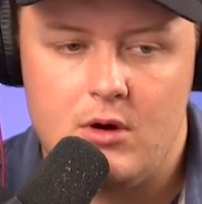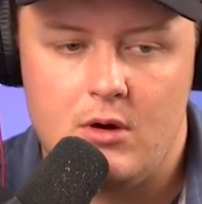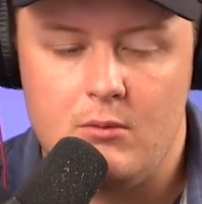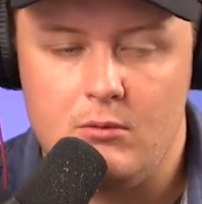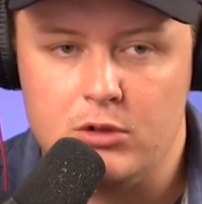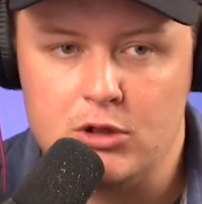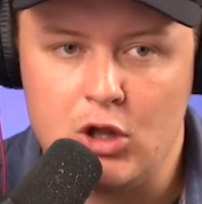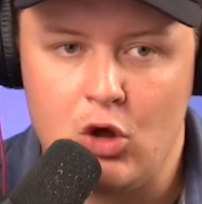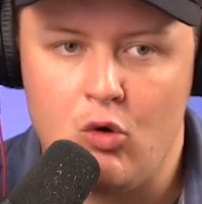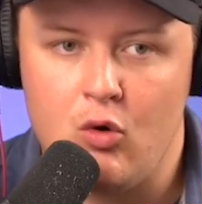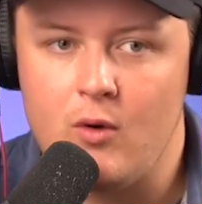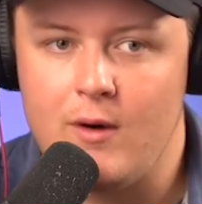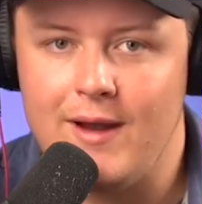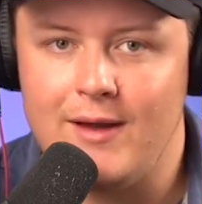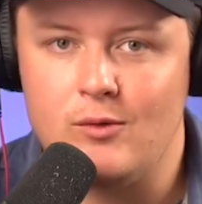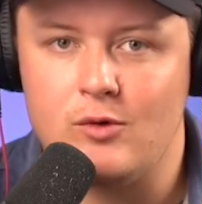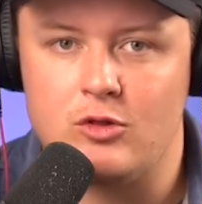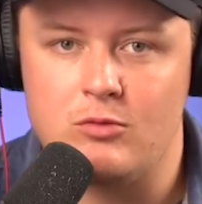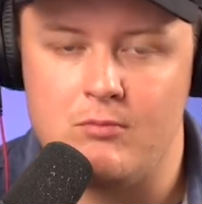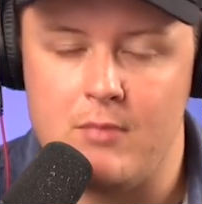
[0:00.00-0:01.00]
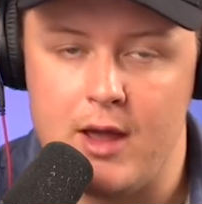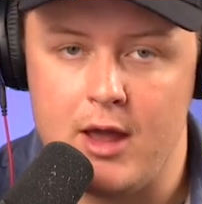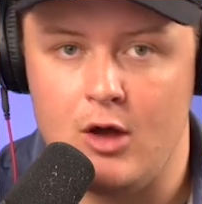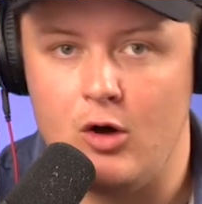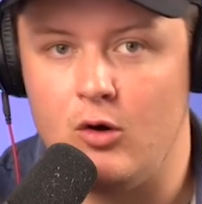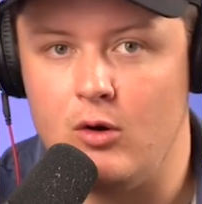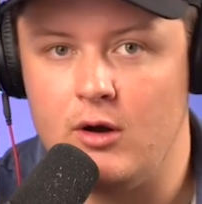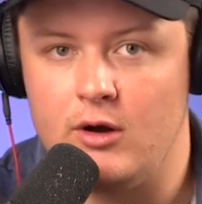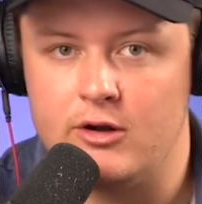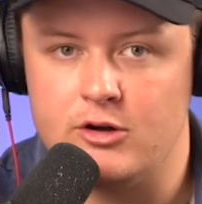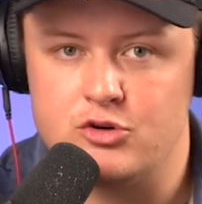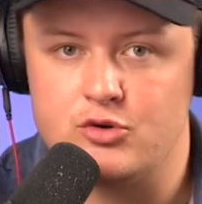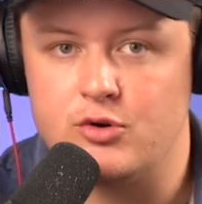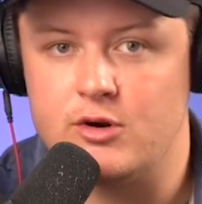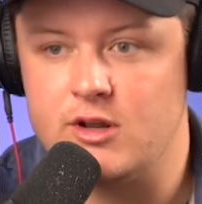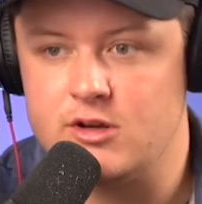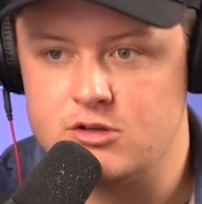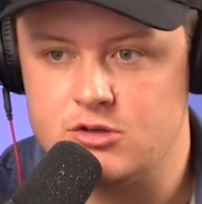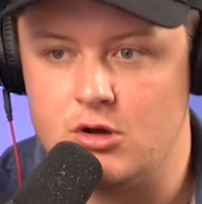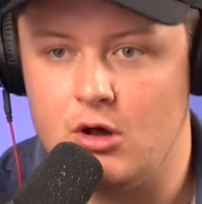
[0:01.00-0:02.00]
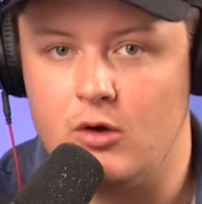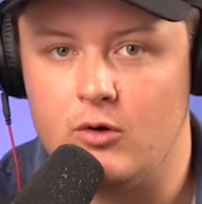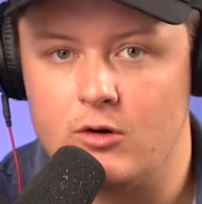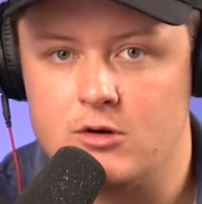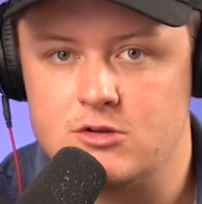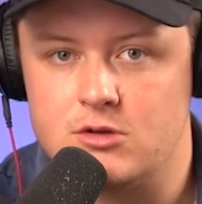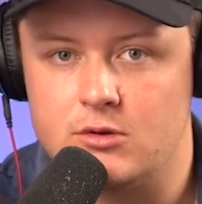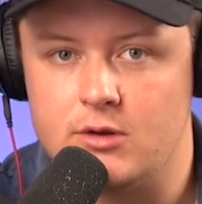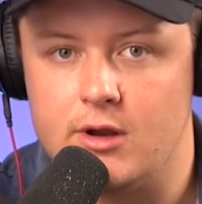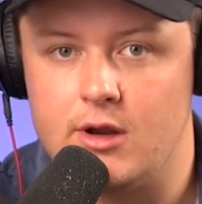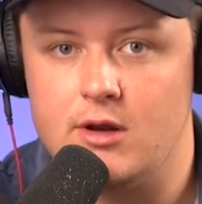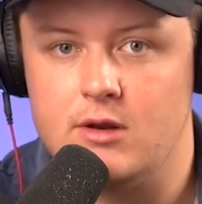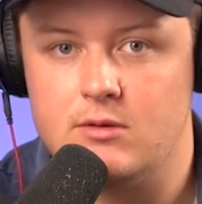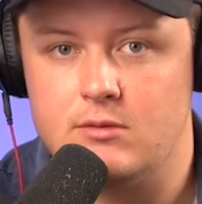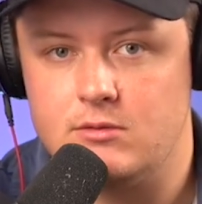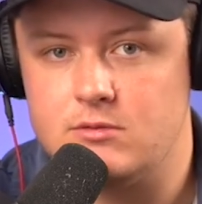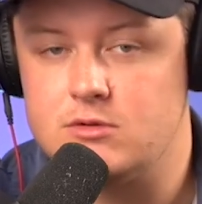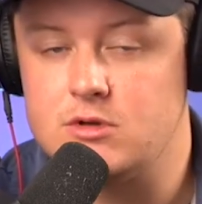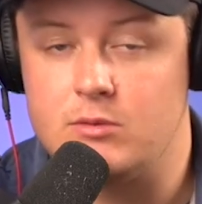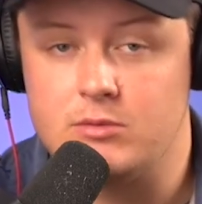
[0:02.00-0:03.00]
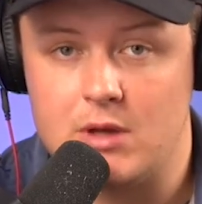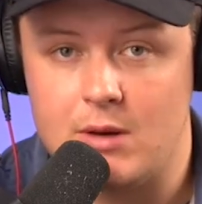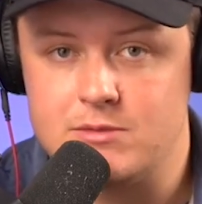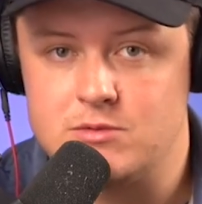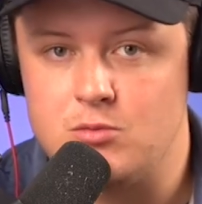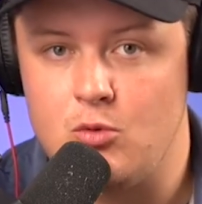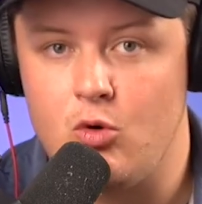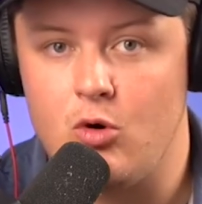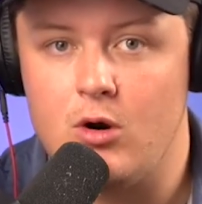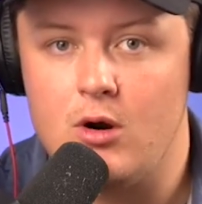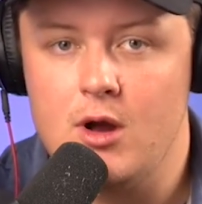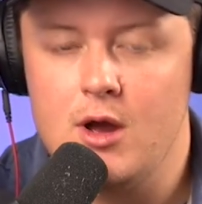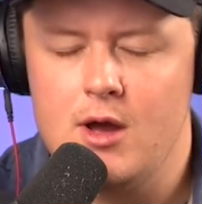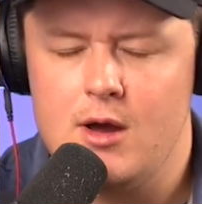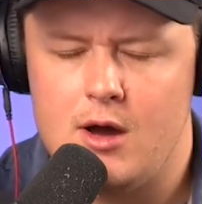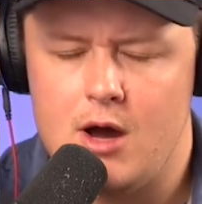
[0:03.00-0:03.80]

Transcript: lower end with mail, $100-ish a lead, sometimes more,